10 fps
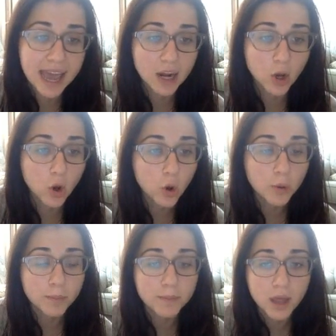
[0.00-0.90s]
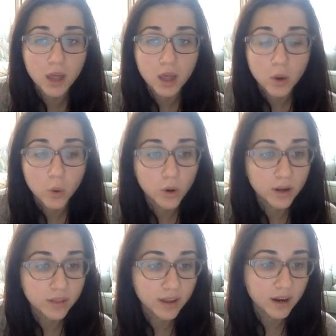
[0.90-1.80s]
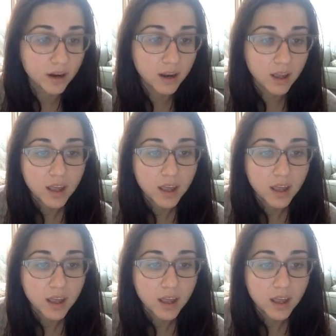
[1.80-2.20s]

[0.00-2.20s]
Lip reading: at home or they